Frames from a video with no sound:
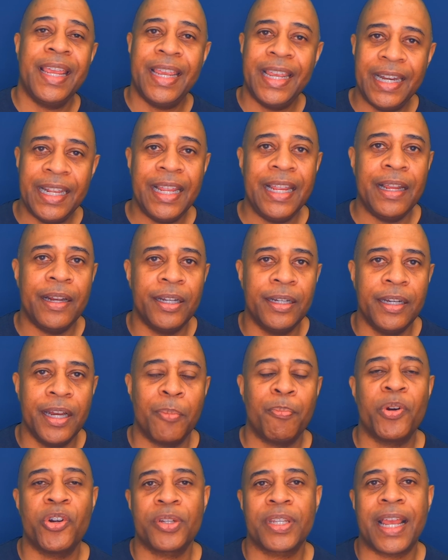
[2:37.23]
any
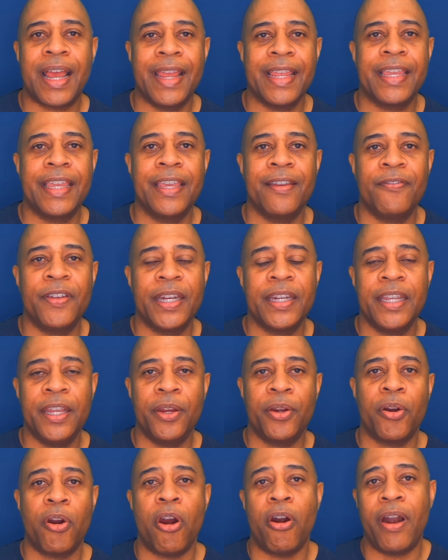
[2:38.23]
numbers I give in
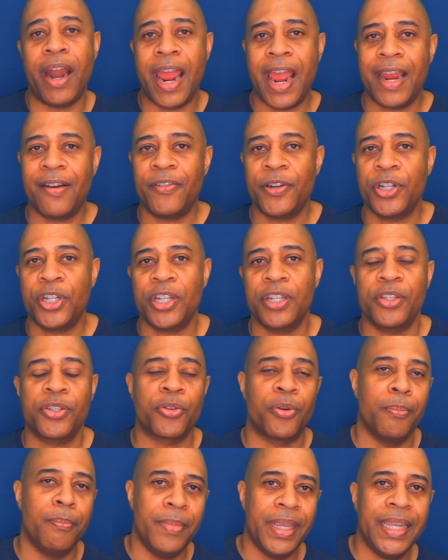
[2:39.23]
here are averages
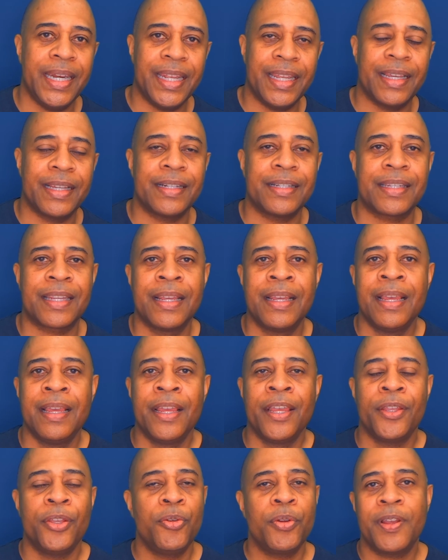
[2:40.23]
or medians.
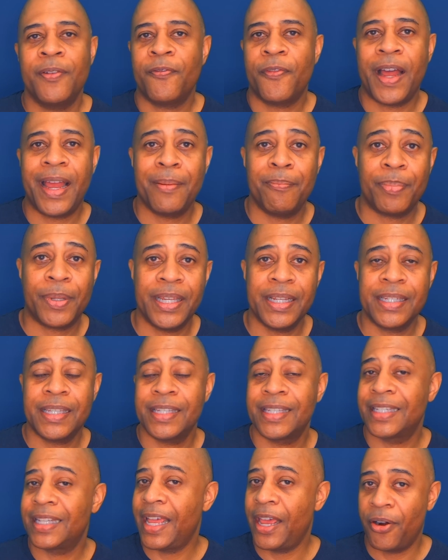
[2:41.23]
You can find
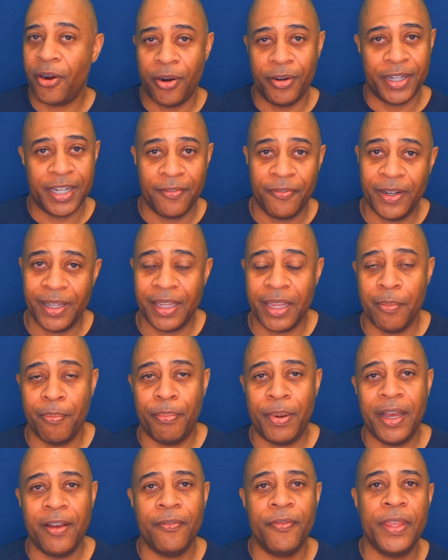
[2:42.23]
places that are definitely
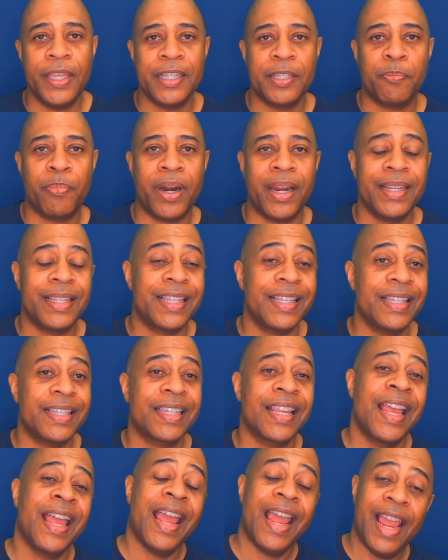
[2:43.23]
above these
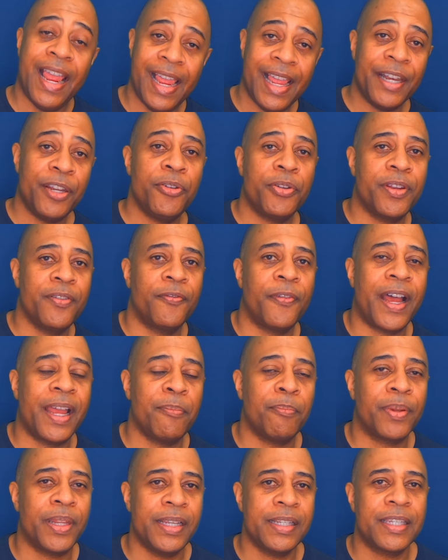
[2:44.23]
prices, and you can
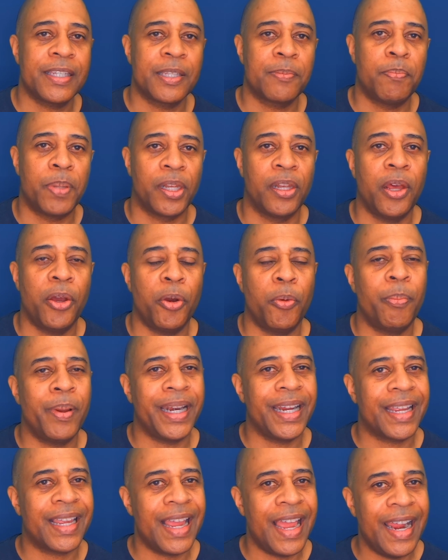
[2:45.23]
find places below, but
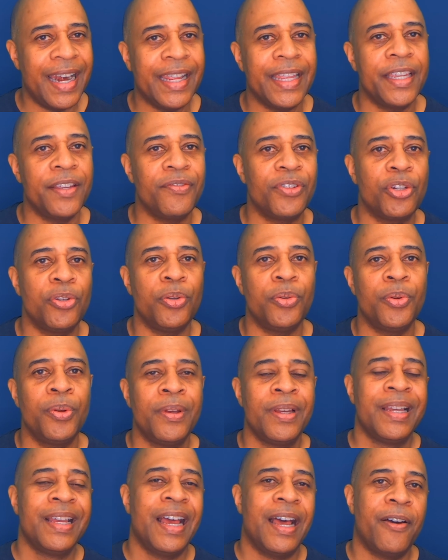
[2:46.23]
it kind of gives you
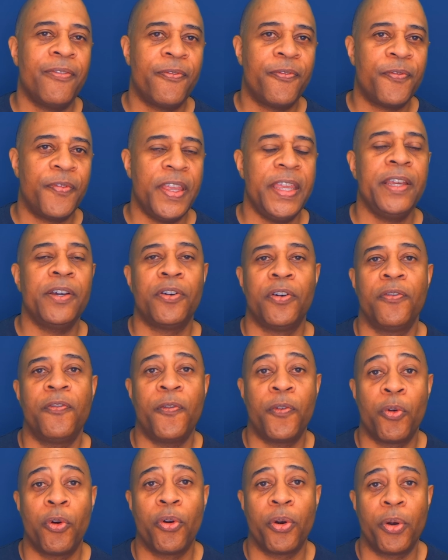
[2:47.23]
a feel
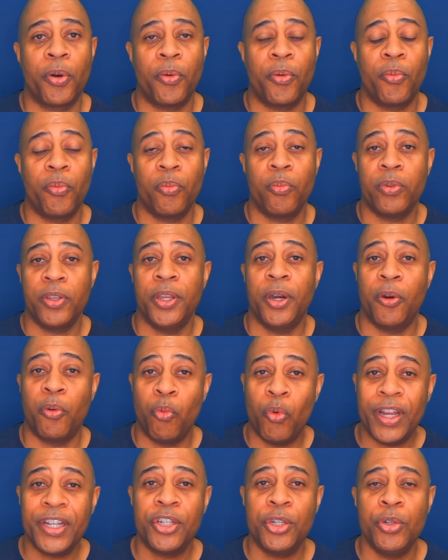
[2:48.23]
for
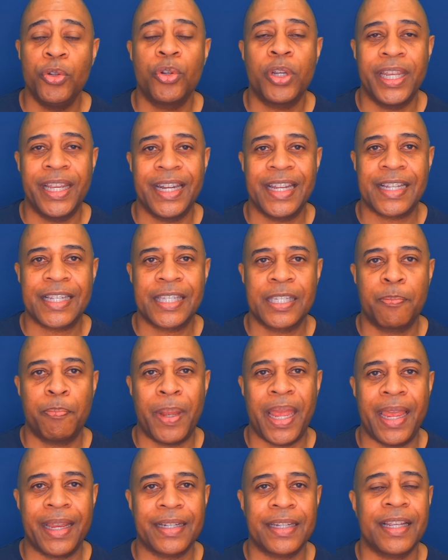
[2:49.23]
what you can
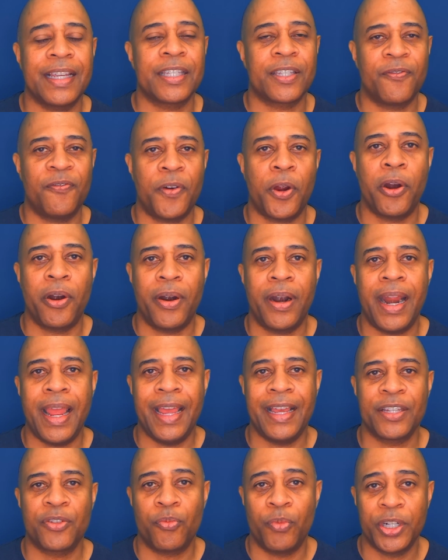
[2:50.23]
expect as far
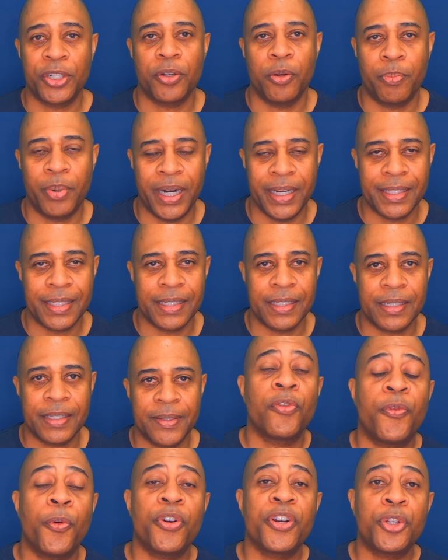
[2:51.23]
as rental prices.
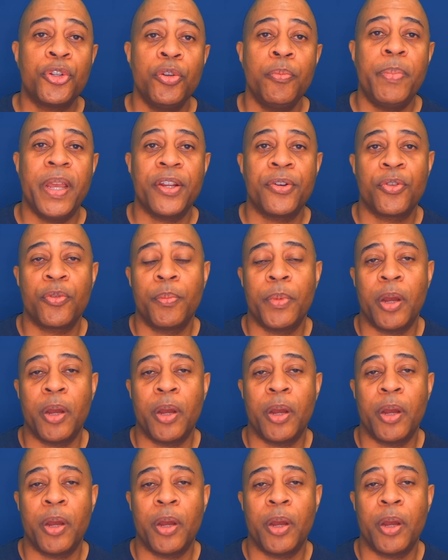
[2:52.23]
So for a two-bedroom